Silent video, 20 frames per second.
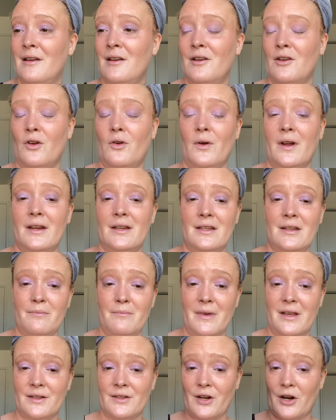going to
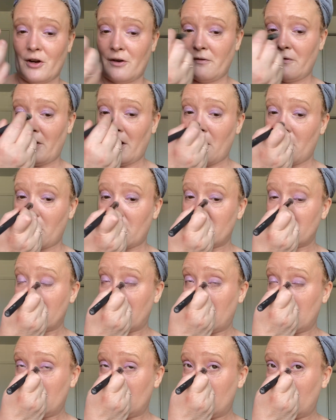miss her flowers
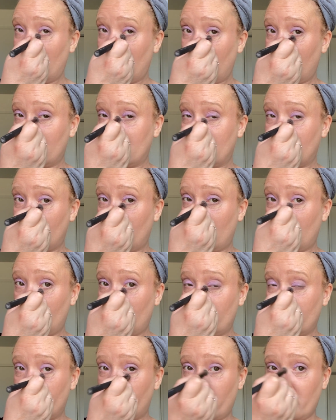because she had some of the
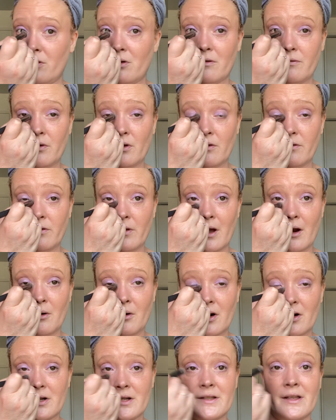most beautiful
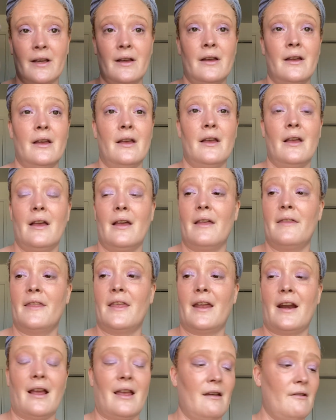flowers
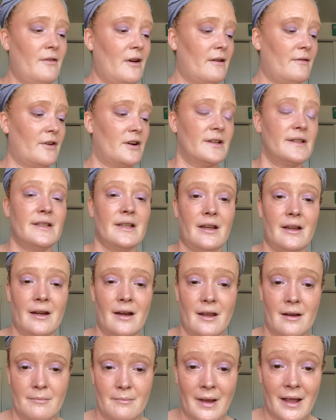that I have ever seen
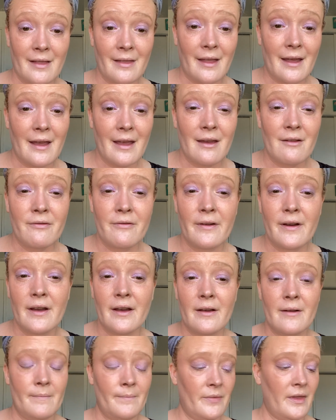in my life.
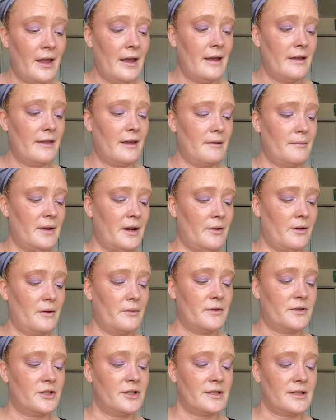I'm gonna go
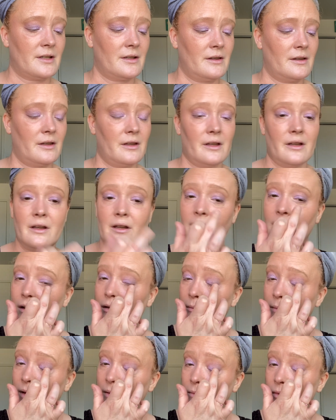in with just a
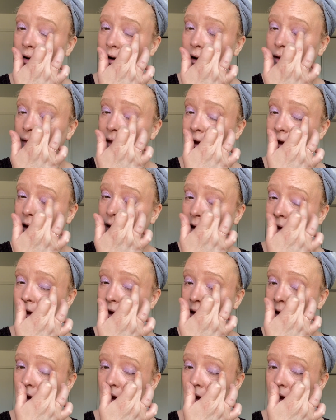little bit more of that.